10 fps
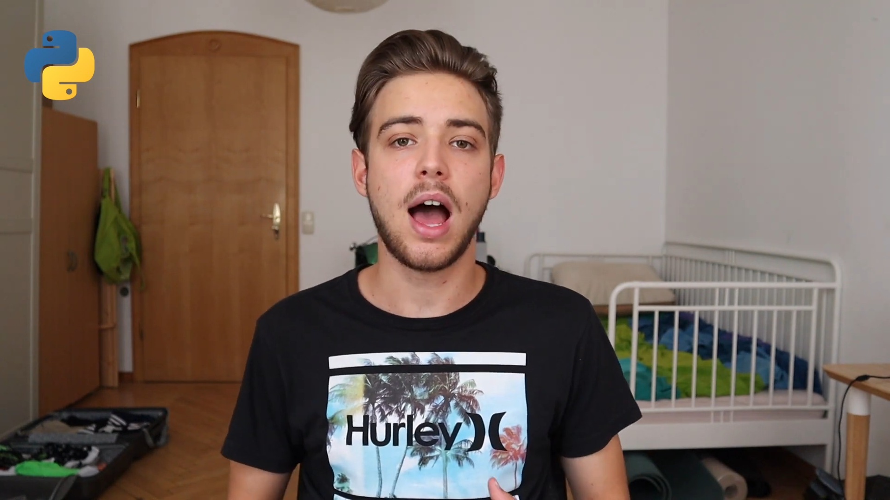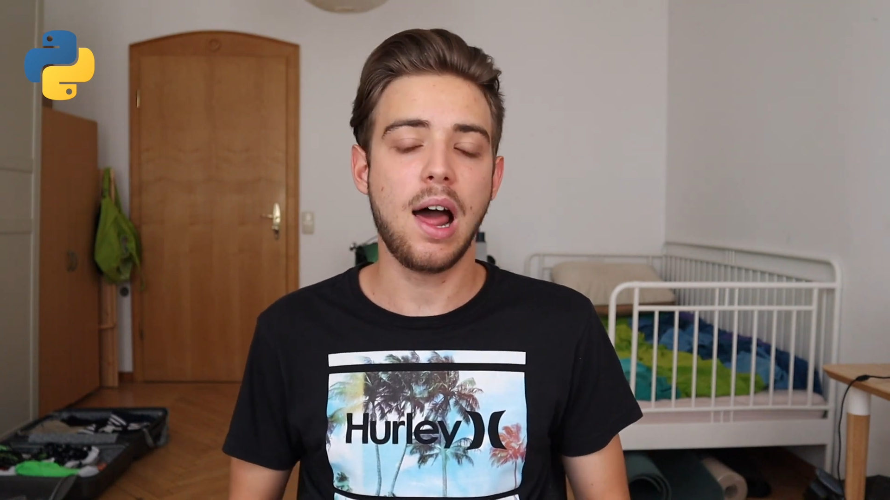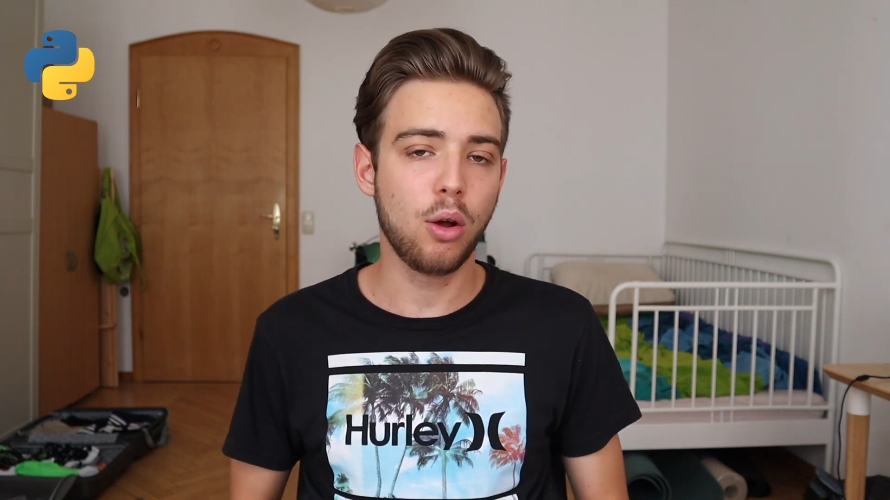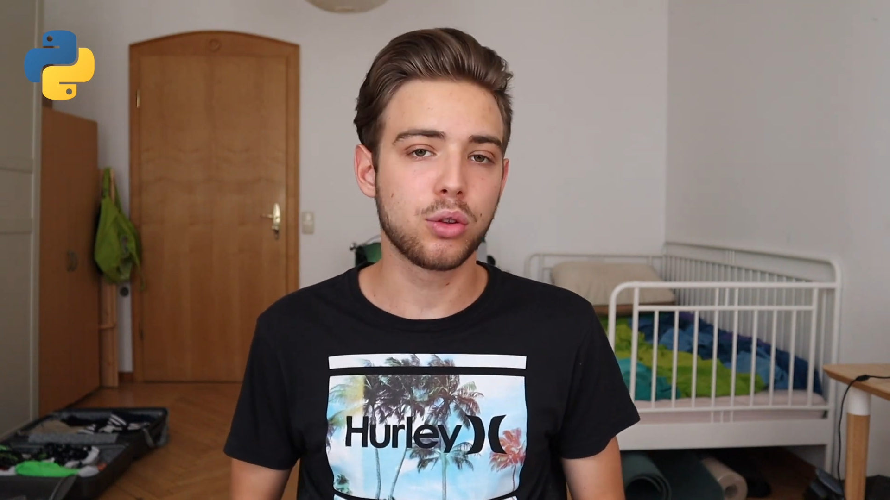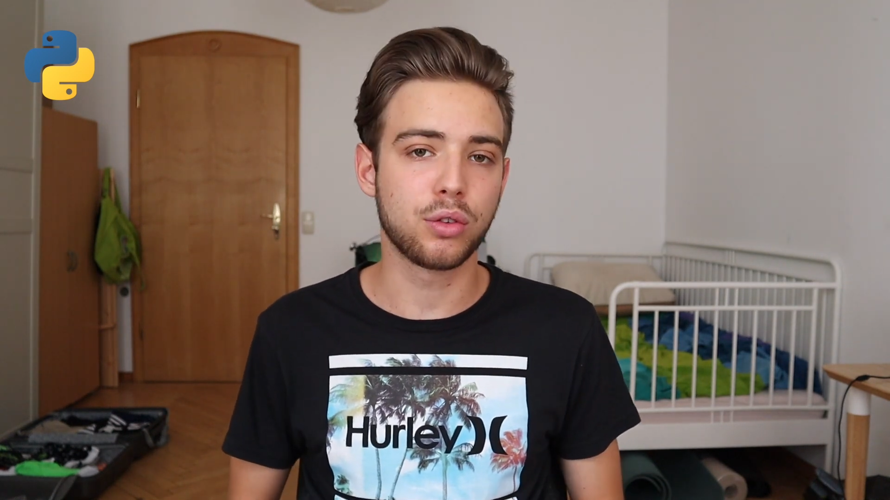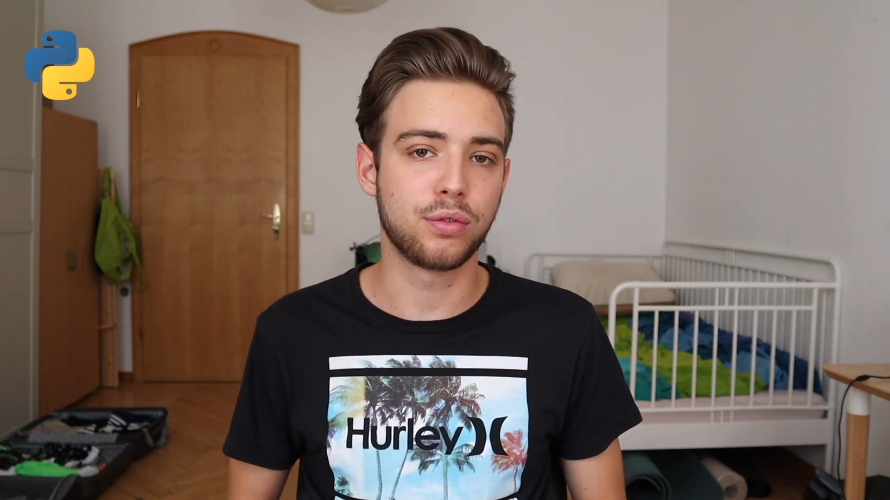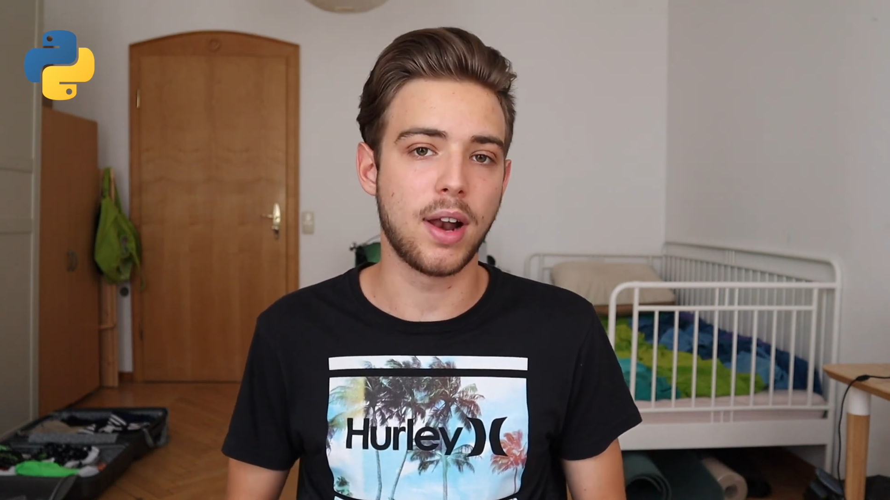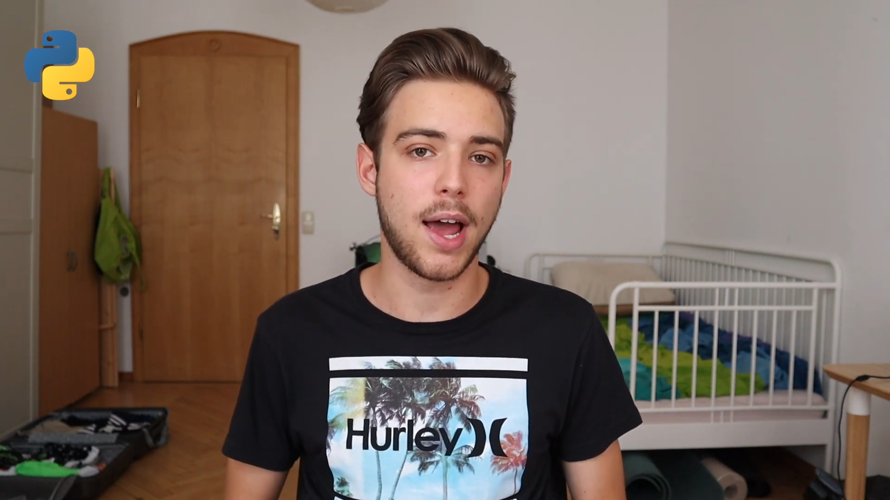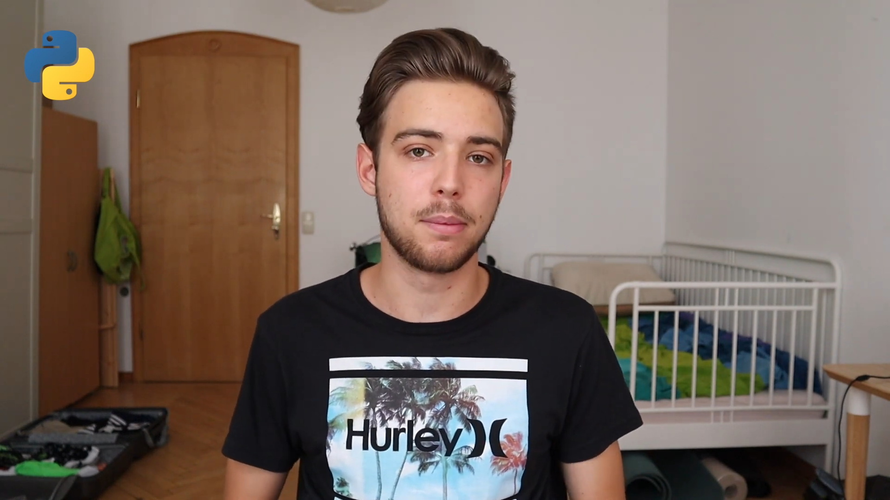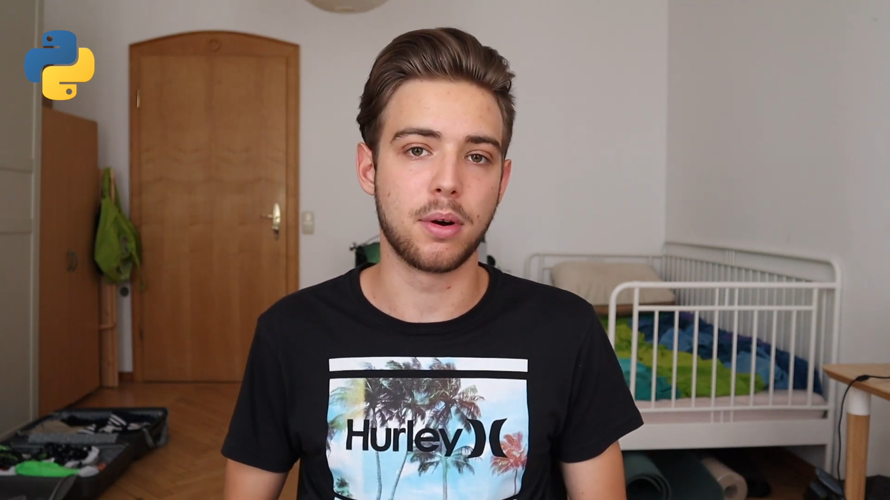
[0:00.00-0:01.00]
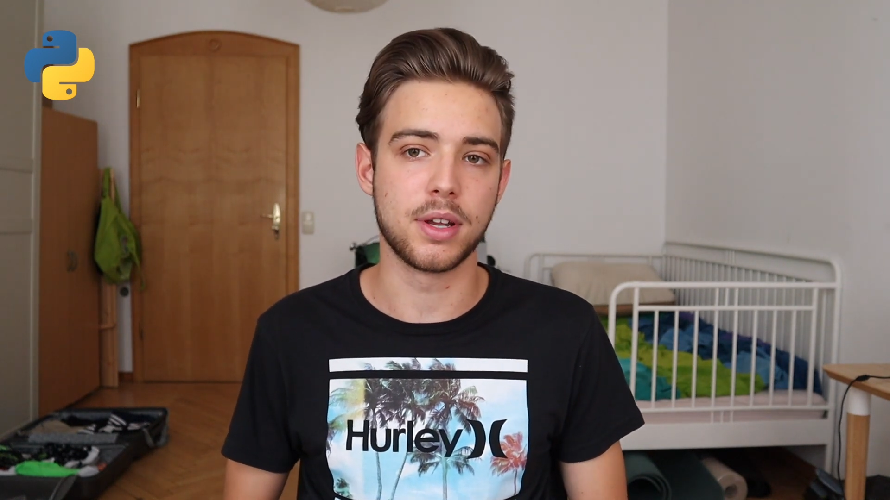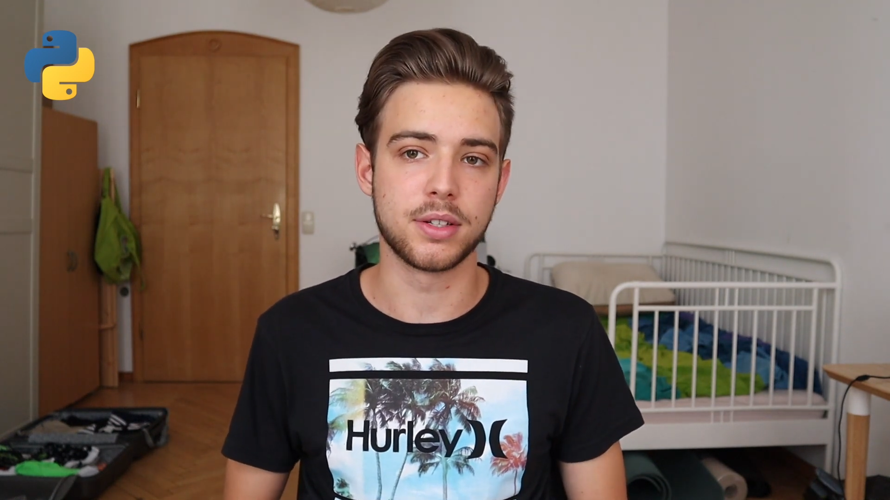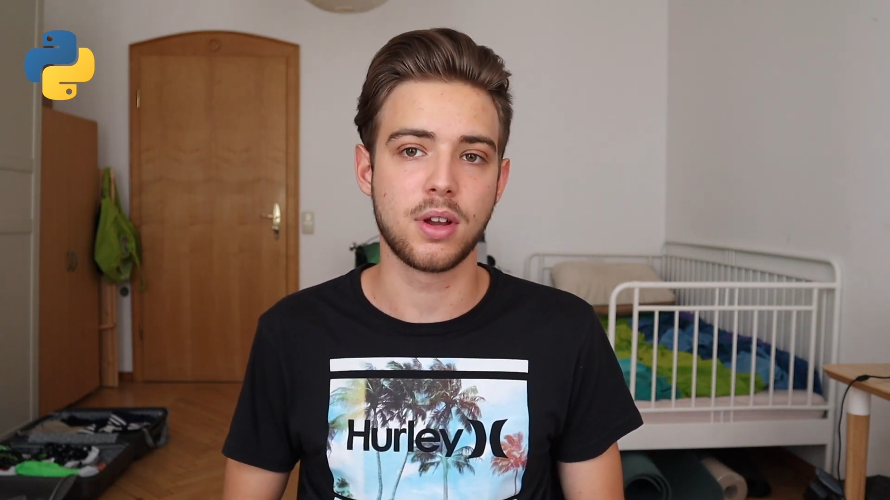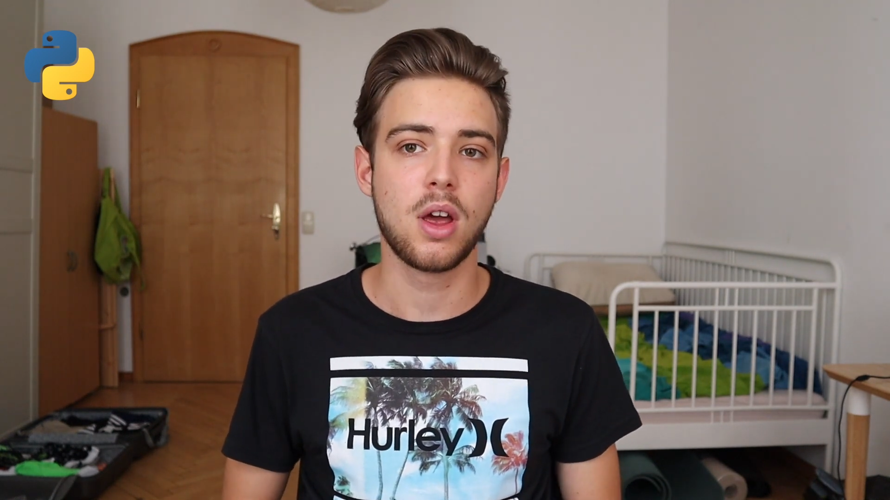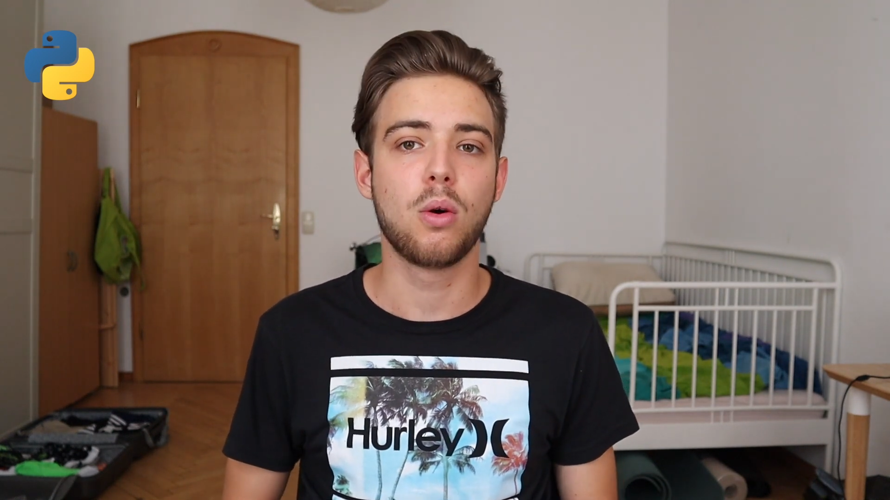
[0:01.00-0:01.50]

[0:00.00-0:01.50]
a lot of libraries